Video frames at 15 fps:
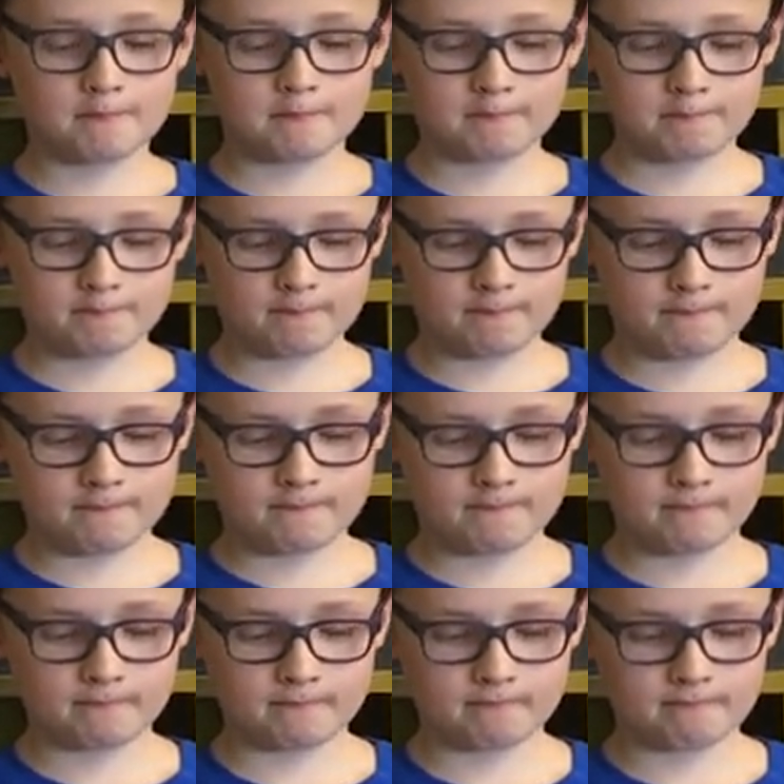
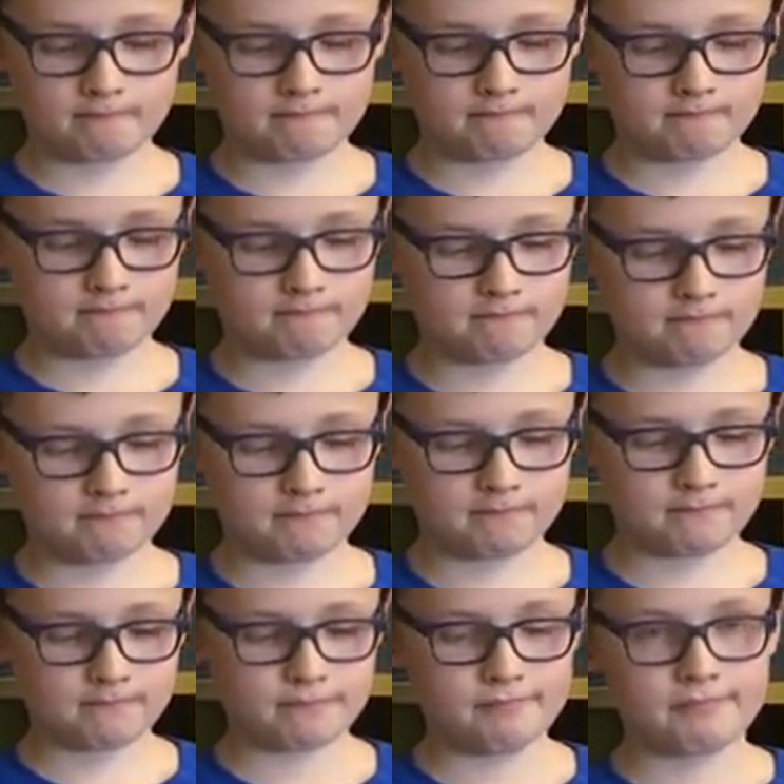
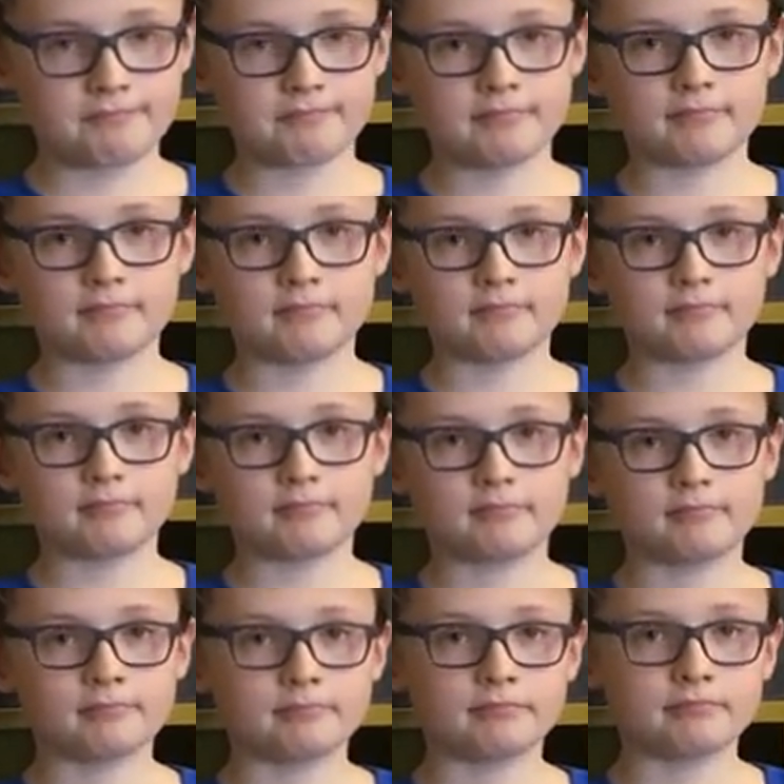
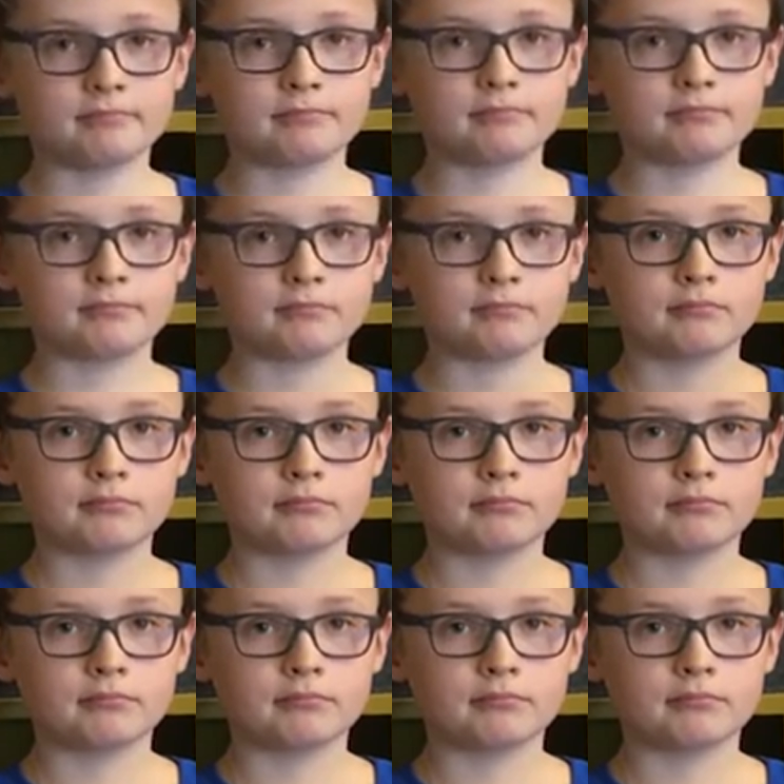(silent)